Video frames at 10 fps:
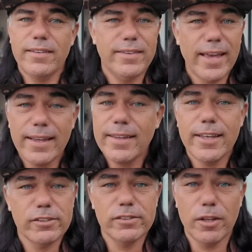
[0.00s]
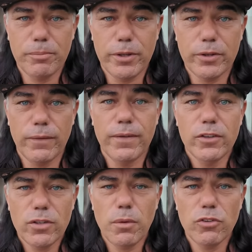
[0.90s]
that is not Bitcoin.
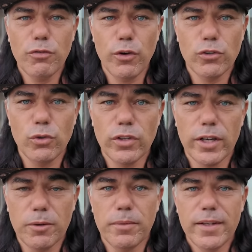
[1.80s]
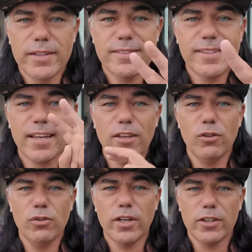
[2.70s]
So that was the first news item. Second
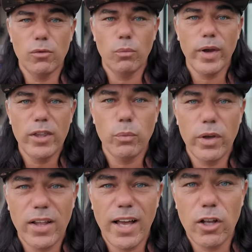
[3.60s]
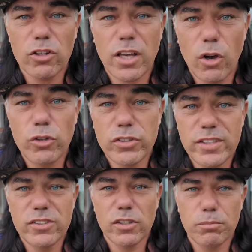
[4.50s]
news item, when will altcoin
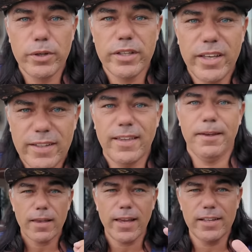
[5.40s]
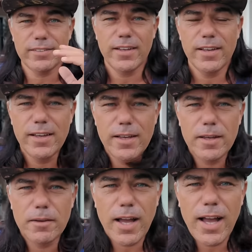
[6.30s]
season begin? Guys,
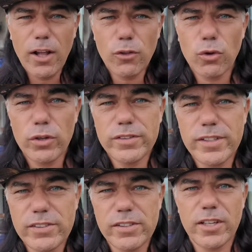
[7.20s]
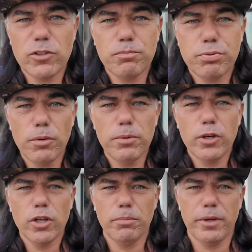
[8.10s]
altcoin season is probably
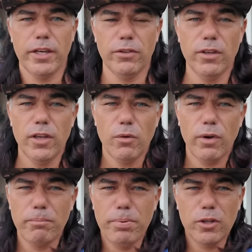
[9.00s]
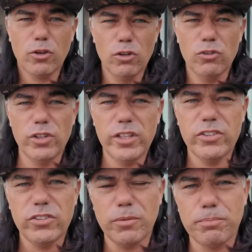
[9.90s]
gonna begin when Bitcoin
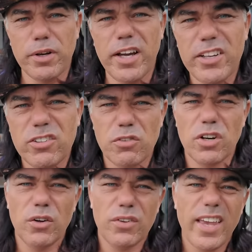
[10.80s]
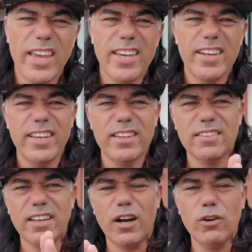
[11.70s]
reaches the price of around
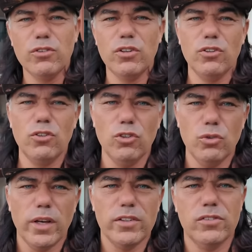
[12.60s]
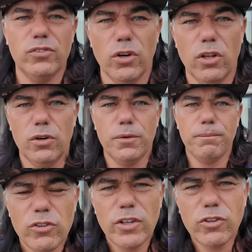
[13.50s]
80,000 US dollar.
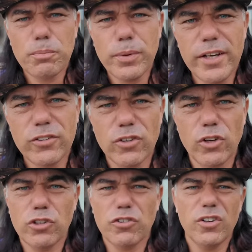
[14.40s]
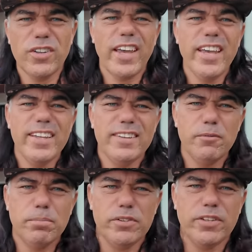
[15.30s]
So that's a price surge around
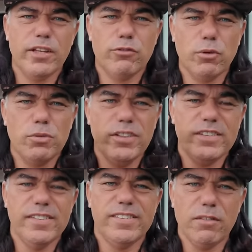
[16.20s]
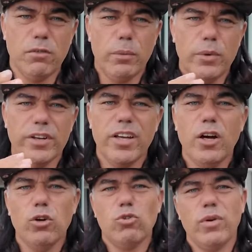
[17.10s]
18% from 67 where we are
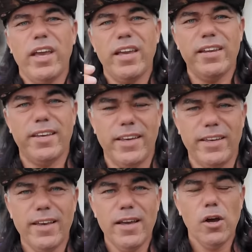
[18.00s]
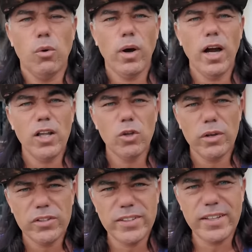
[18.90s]
now to 80k. Why do
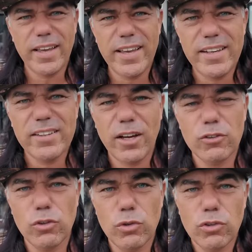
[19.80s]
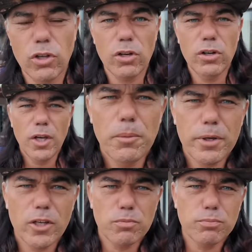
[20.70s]
I say 80,000 US dollar?
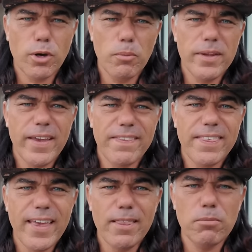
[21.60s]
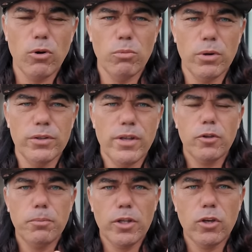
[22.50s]
Because probably at that moment
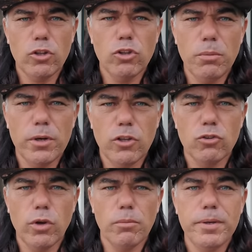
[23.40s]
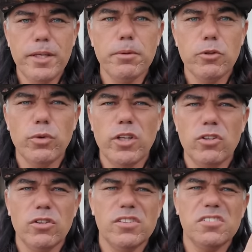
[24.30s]
the Bitcoin dominance will be
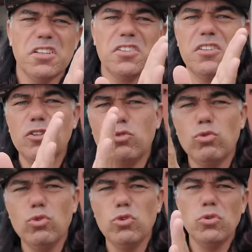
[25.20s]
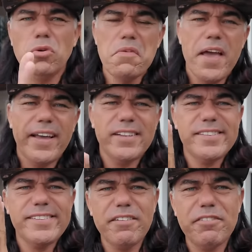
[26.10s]
between 62 and
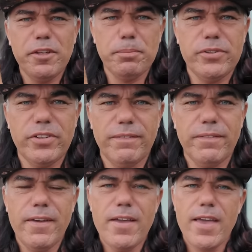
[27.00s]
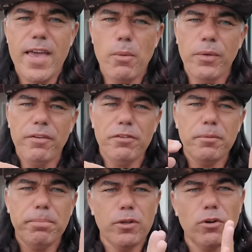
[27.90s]
70 percent. And whenever
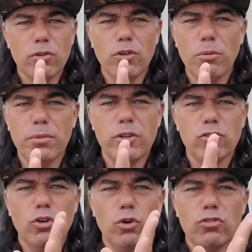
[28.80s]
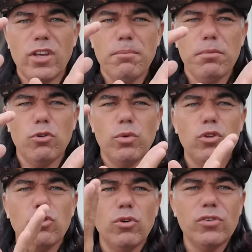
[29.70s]
the Bitcoin dominance goes in
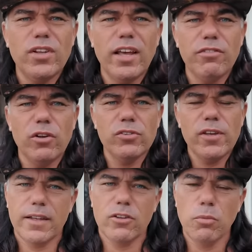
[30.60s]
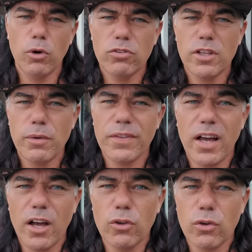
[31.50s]
between those levels, that's mostly when the
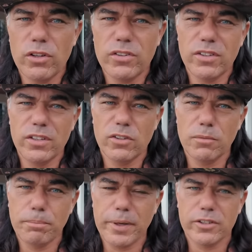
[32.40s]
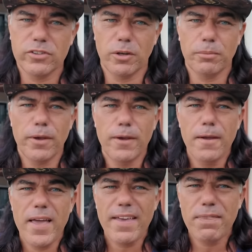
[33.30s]
altcoin season picks up.
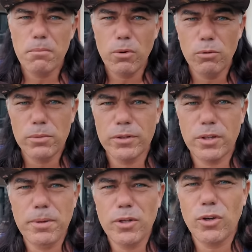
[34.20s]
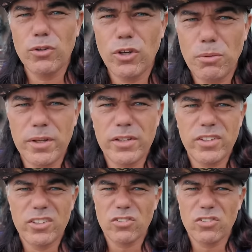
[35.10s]
At the moment, the Bitcoin dominance is